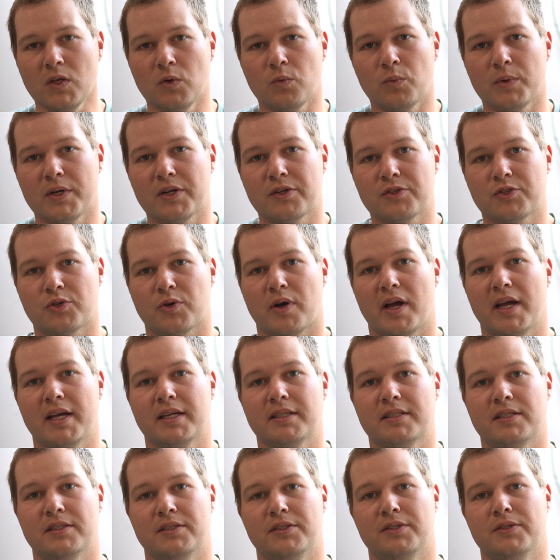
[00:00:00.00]
when you're
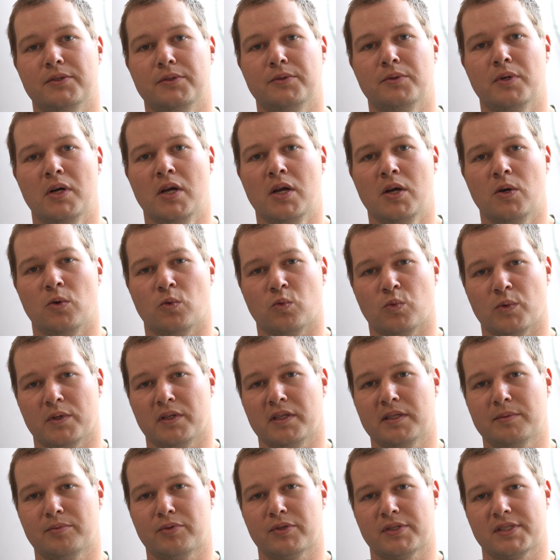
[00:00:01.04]
trying to do
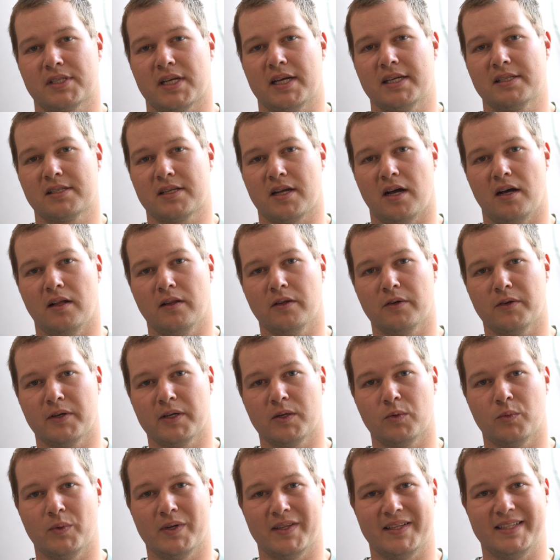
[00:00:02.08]
really precise
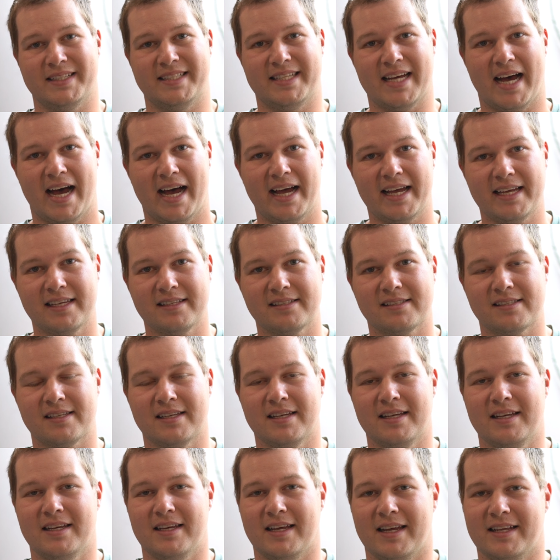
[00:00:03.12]
coloring with
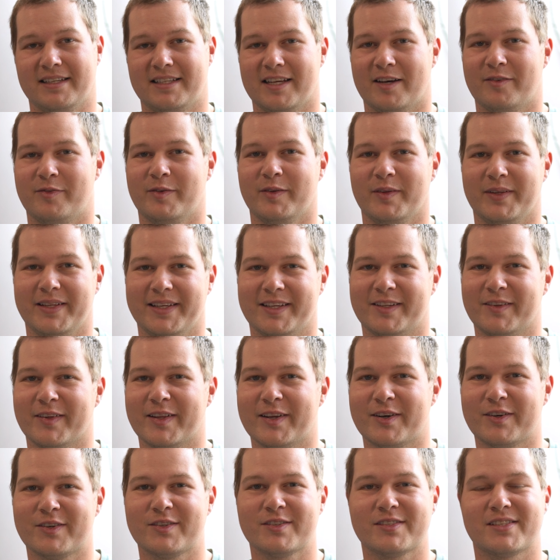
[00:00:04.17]
dyes and definitely
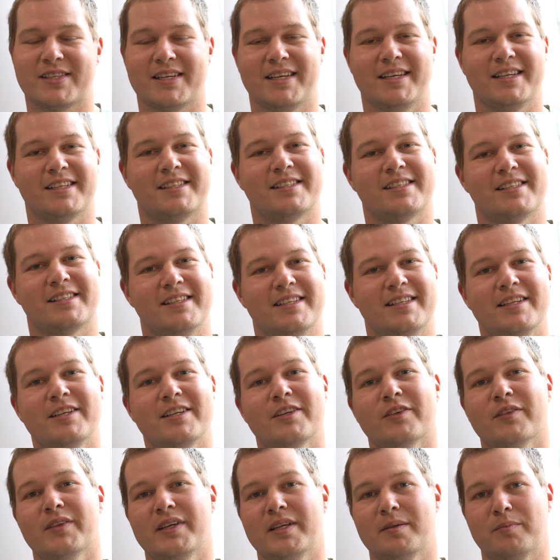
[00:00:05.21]
glitters, it's
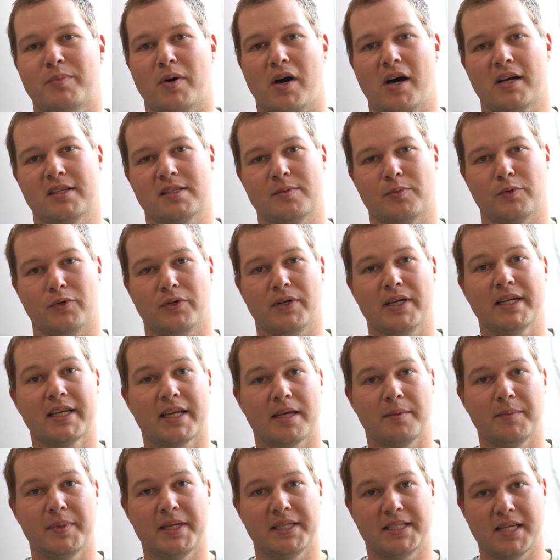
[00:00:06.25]
nearly impossible. It
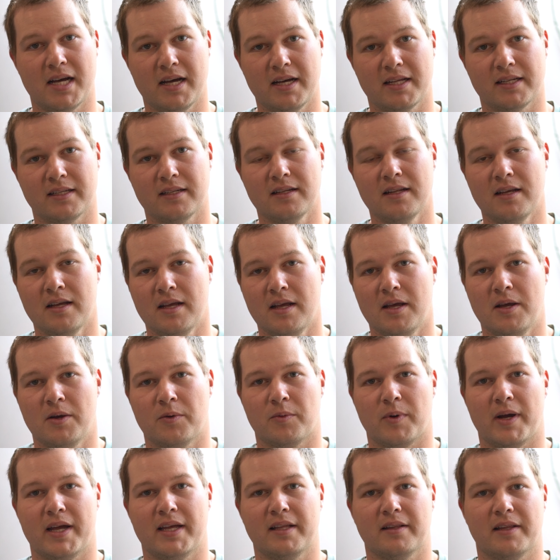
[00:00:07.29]
can be done,
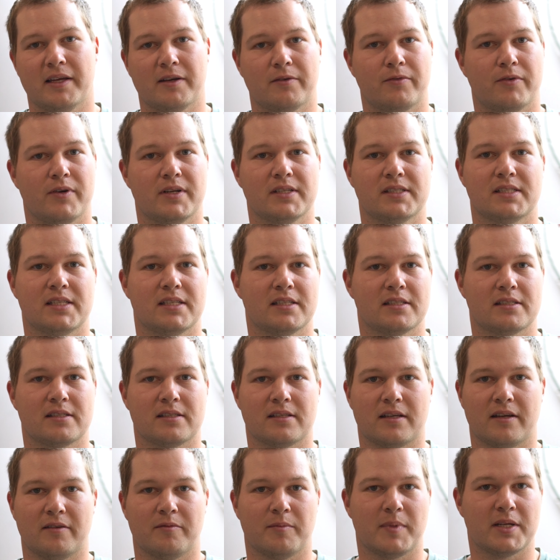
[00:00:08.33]
right? Like for instance,
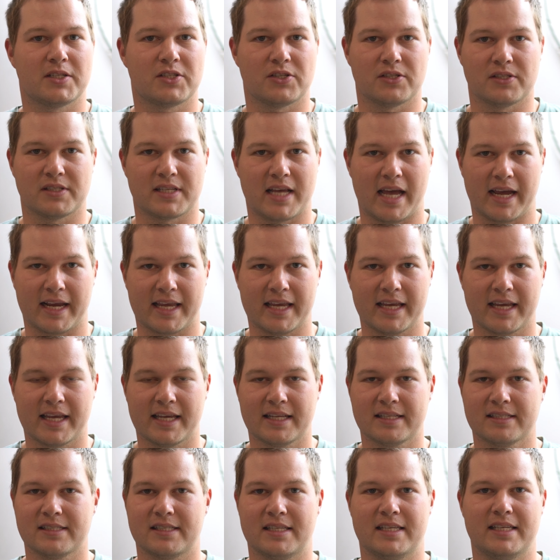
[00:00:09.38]
I mentioned Zach
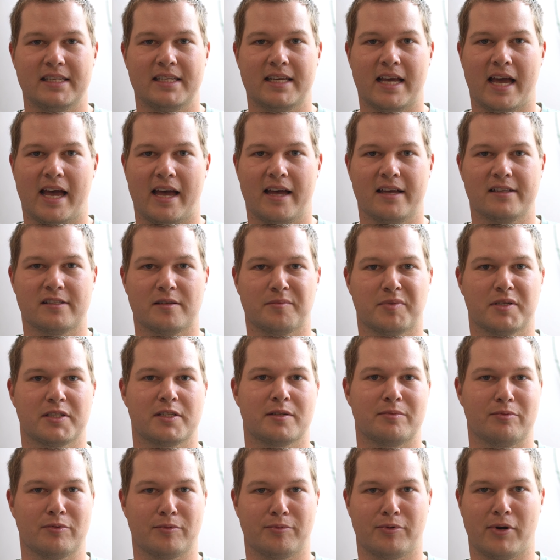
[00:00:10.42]
Higgins. He has a
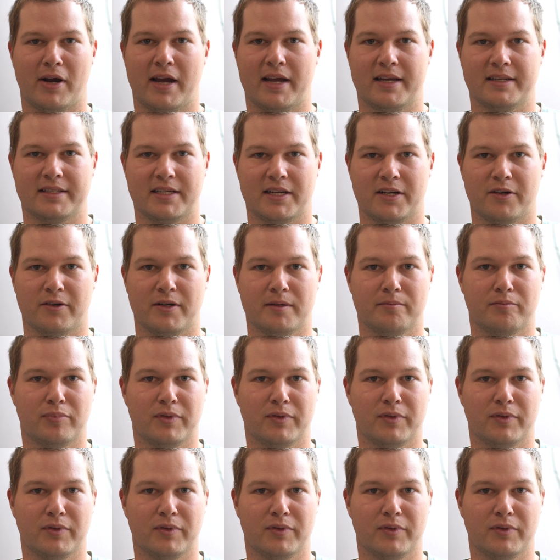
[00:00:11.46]
bunch of proprietary